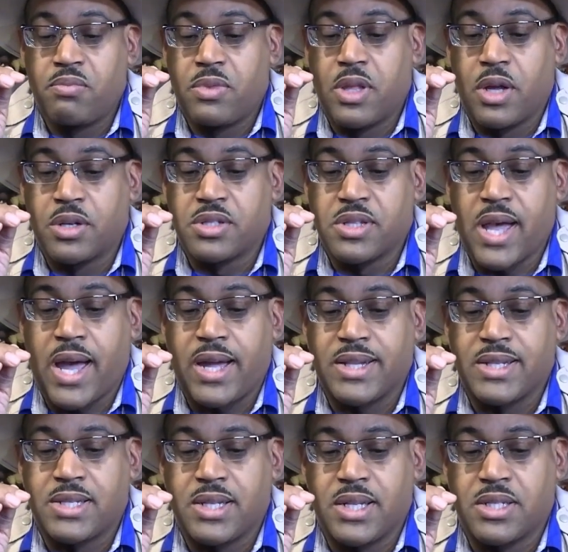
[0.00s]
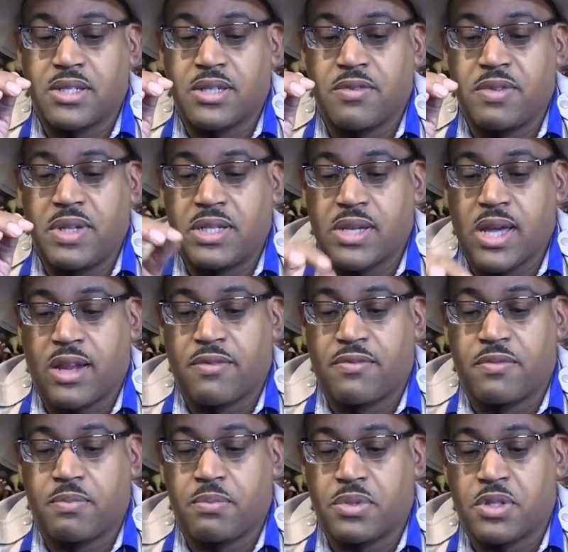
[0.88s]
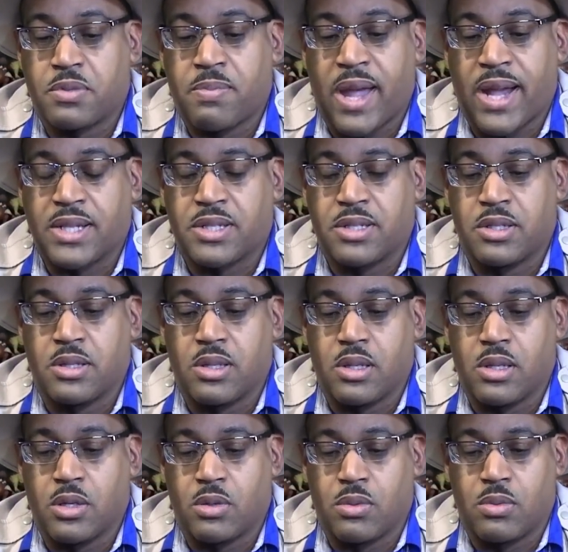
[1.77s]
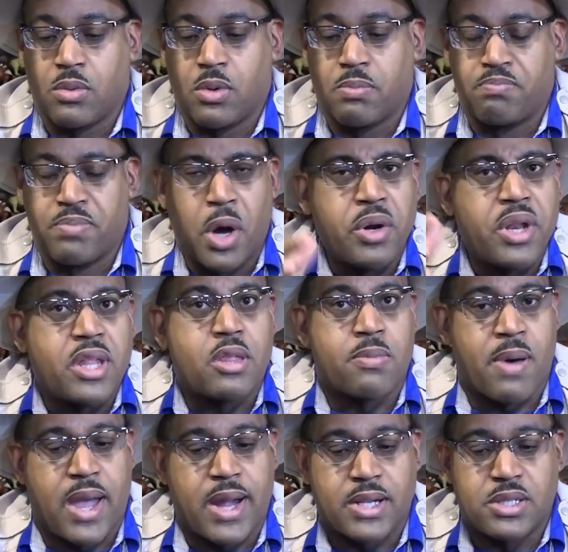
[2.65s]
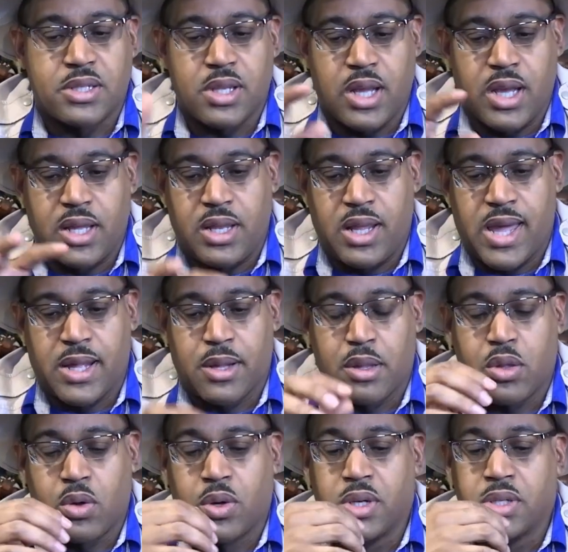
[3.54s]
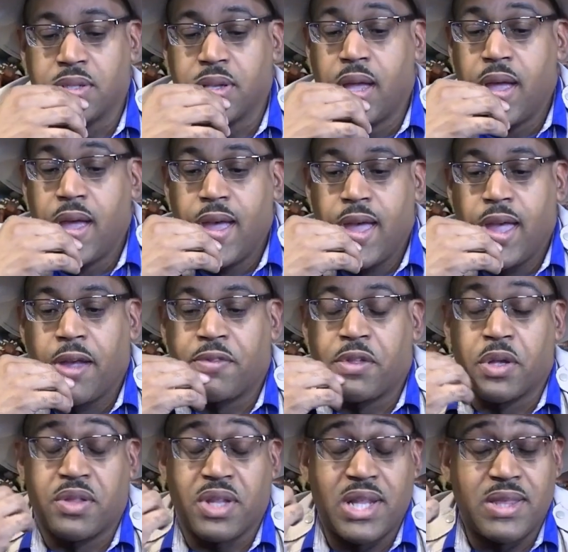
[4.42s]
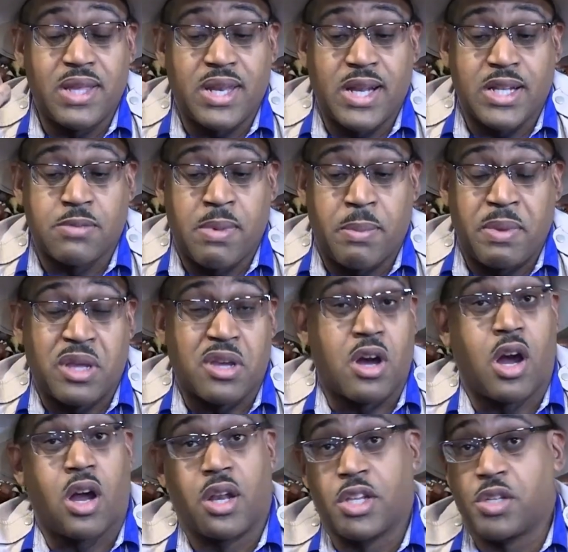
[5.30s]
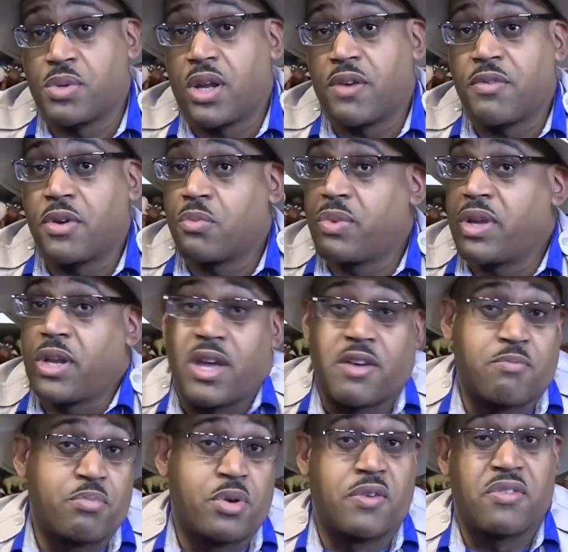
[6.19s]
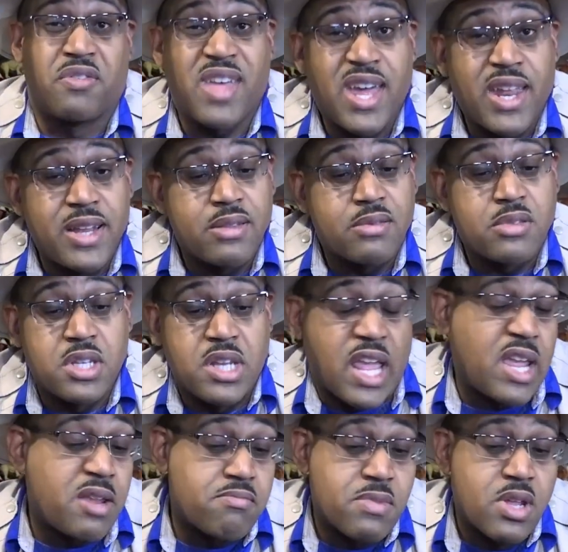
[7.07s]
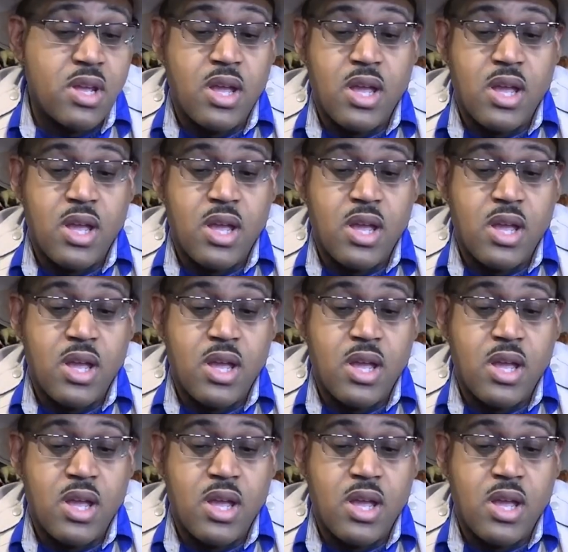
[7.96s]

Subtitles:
There's not a sense of these kind of spikes or bony spikes in the Allosaurus. If there's anything that's maybe cartilage or whatever, we have proof of that to date.